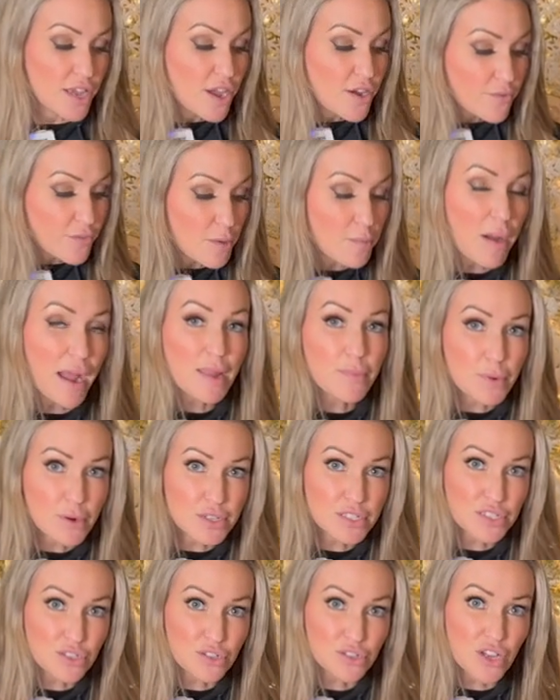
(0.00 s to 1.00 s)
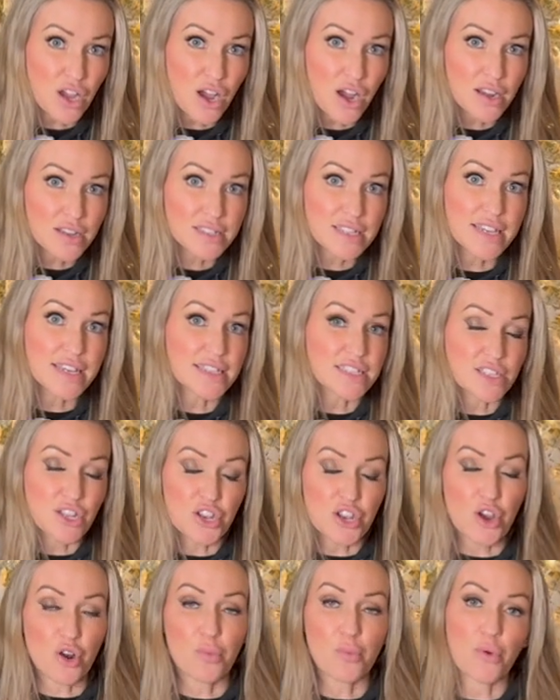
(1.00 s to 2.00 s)
For my personal dogs, it's a
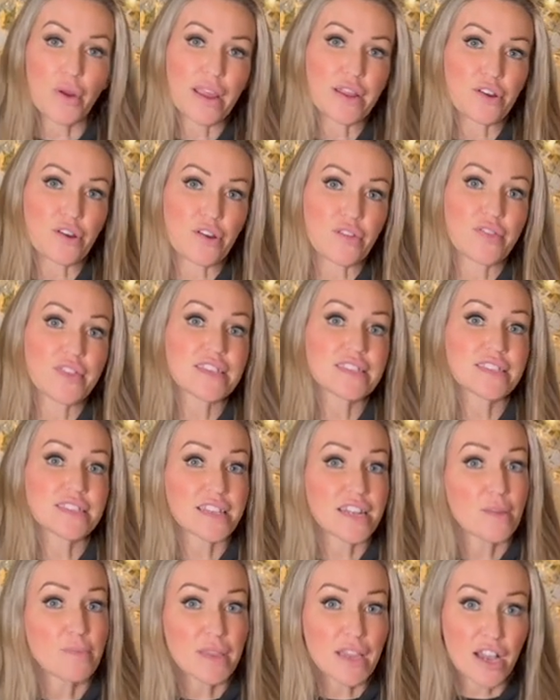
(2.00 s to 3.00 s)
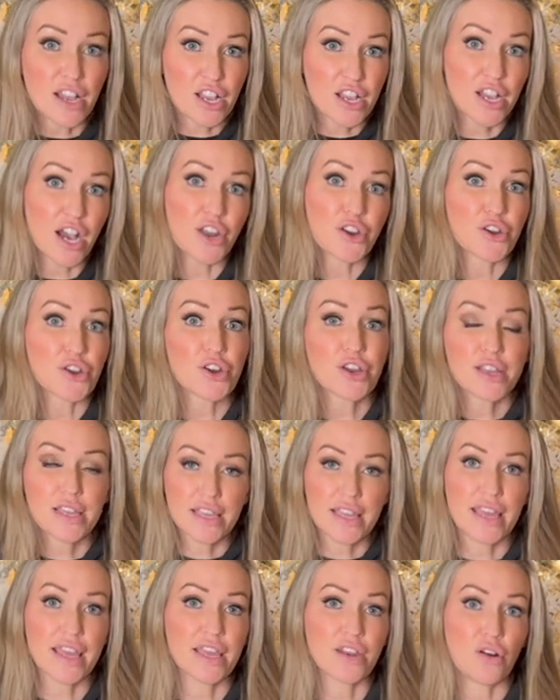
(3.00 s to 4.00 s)
no-brainer. This is gonna be a gunner
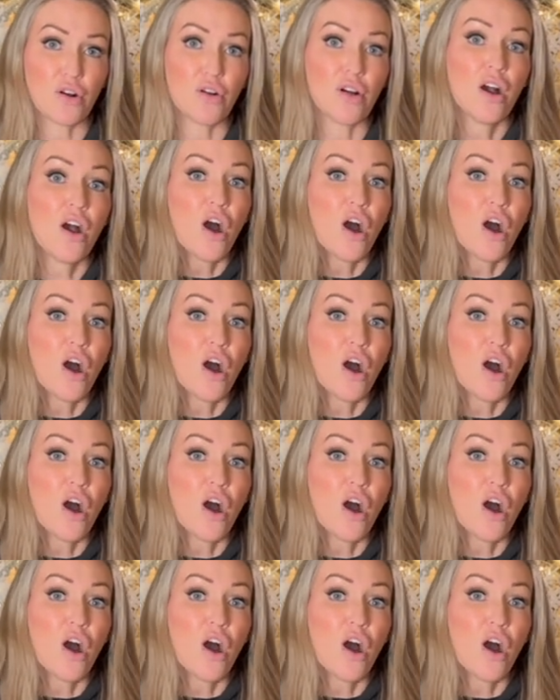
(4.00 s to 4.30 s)
kennel.